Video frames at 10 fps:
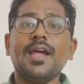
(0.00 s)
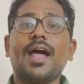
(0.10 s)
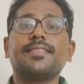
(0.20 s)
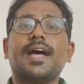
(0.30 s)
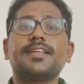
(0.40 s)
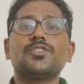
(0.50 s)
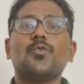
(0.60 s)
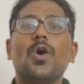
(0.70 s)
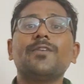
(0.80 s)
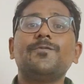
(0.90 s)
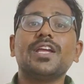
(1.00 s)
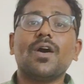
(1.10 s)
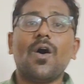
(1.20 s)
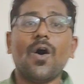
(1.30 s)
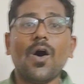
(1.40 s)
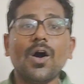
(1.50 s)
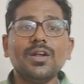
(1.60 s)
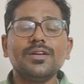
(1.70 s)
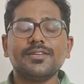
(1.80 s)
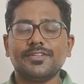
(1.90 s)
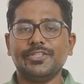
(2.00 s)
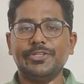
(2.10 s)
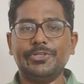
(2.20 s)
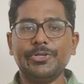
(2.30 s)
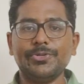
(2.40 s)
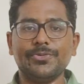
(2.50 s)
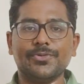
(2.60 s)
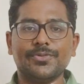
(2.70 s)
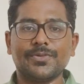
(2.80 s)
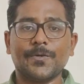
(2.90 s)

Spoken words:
And that is what we all do.